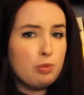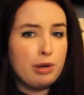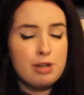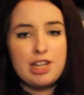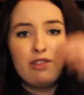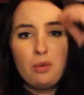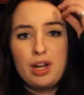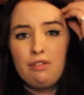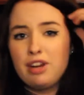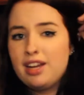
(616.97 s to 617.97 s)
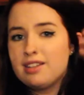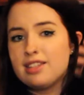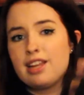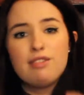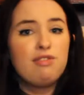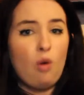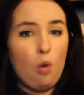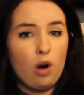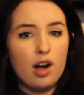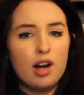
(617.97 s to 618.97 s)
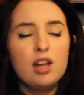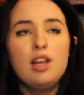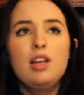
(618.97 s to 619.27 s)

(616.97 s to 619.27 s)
Pretty much everyone I read is like 4.